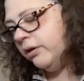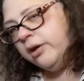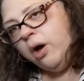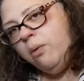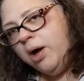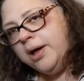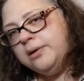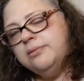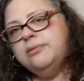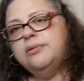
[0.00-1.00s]
Go on.
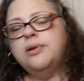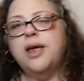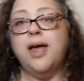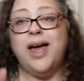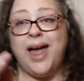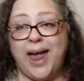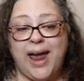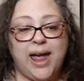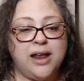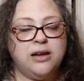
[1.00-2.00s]

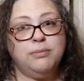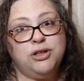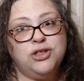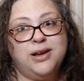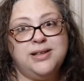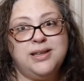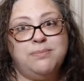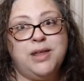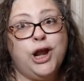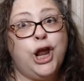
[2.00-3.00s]
And I'm going to show you
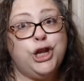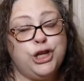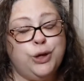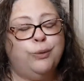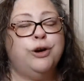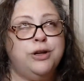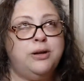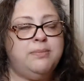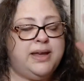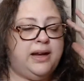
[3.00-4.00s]
something new, or new to
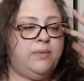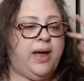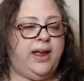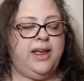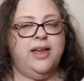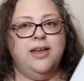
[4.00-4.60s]
me anyway.